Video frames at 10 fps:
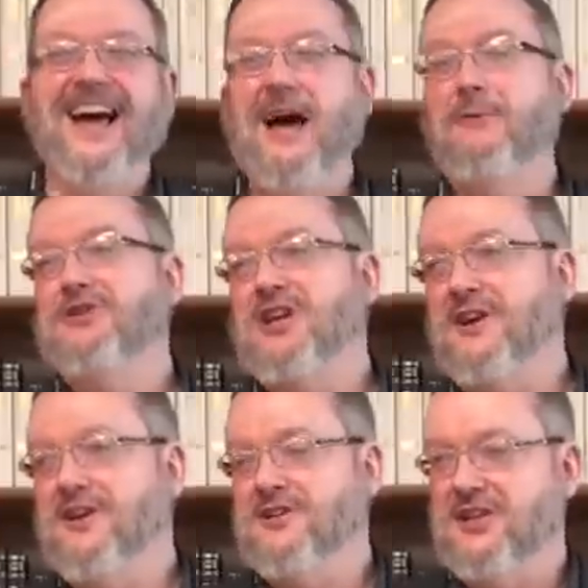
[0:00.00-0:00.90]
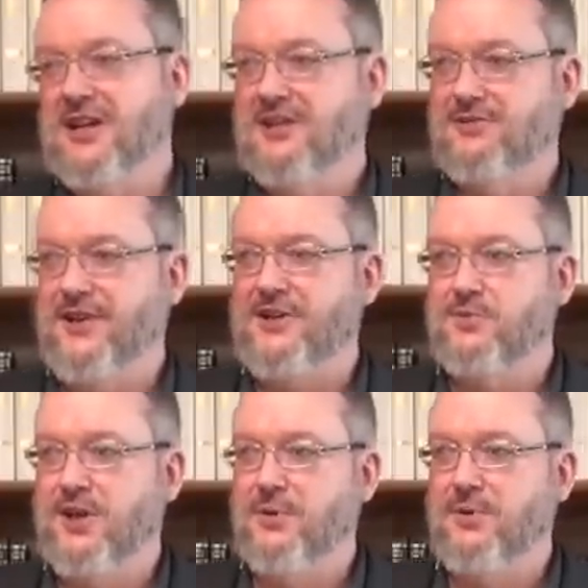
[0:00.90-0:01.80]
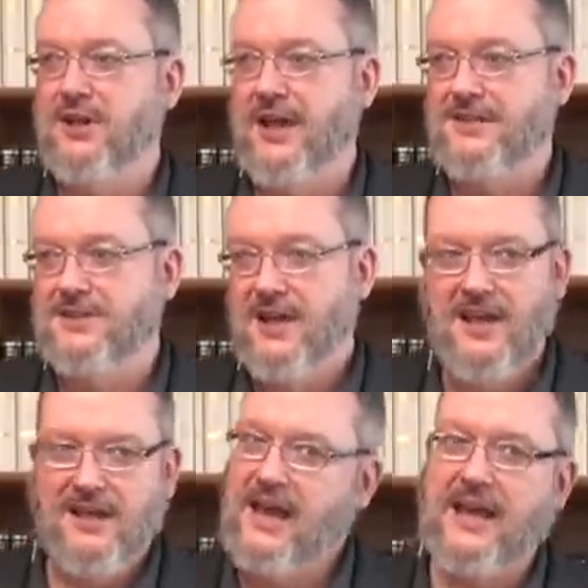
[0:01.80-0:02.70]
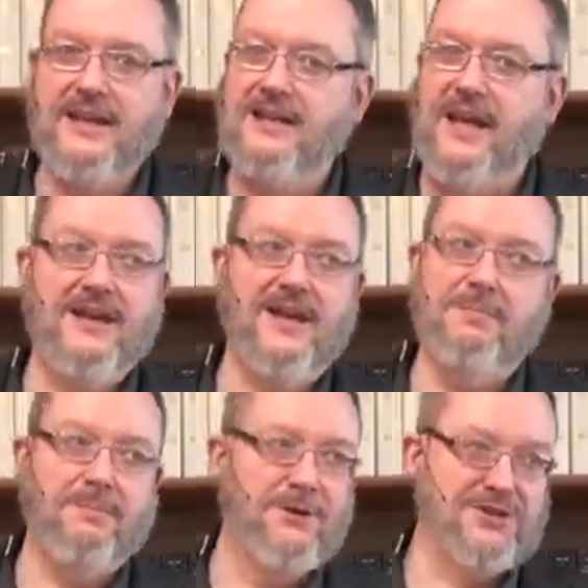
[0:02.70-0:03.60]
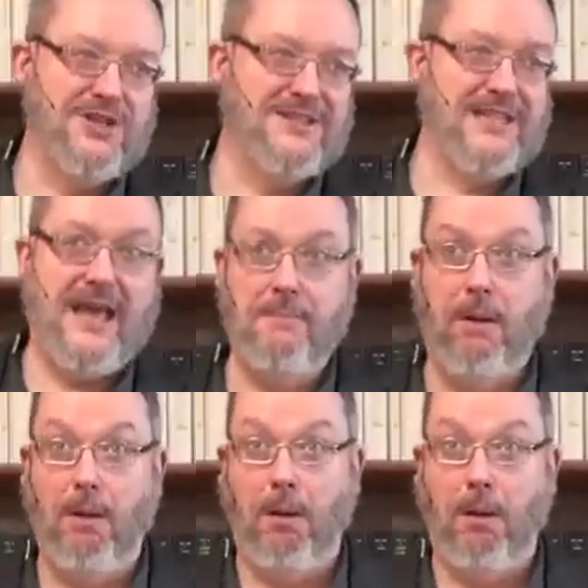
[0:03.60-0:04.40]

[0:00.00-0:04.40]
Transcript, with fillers: I wish I could have seen his face when he realized God didn't lighten up a bush this time.